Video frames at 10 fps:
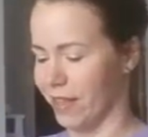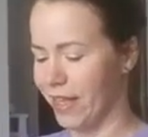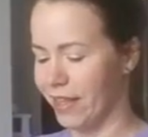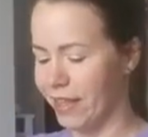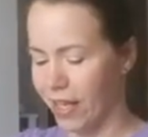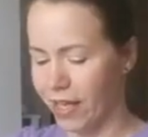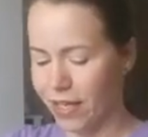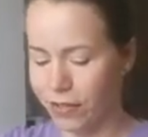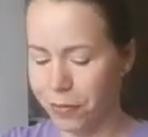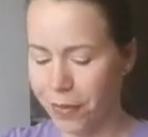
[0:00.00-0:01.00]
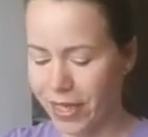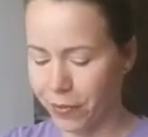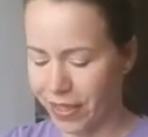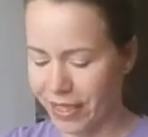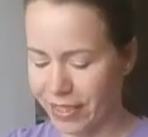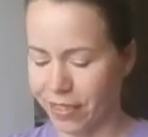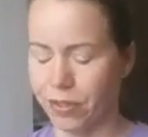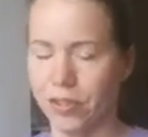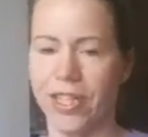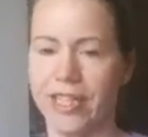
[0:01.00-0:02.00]
to make one of these
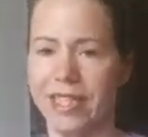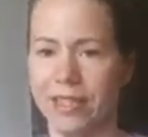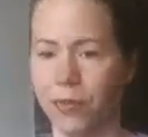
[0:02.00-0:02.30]
little dresses.